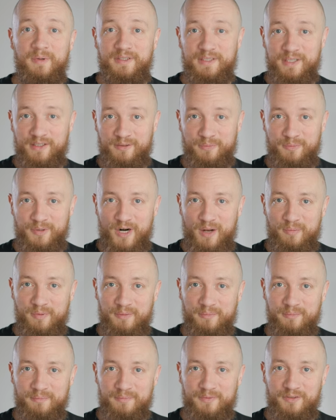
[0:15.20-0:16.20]
But there's a
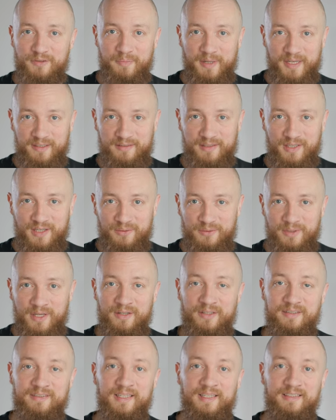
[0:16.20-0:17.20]
problem. Space
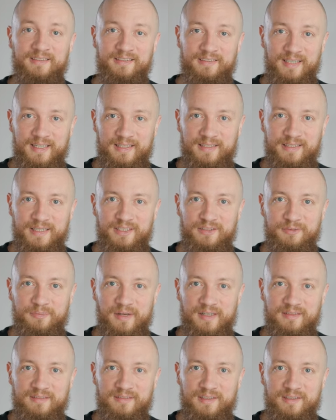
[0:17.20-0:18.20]
hardware is insanely
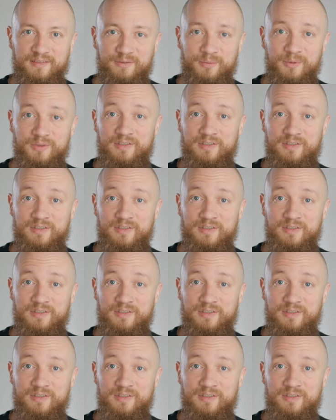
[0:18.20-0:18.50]
expensive,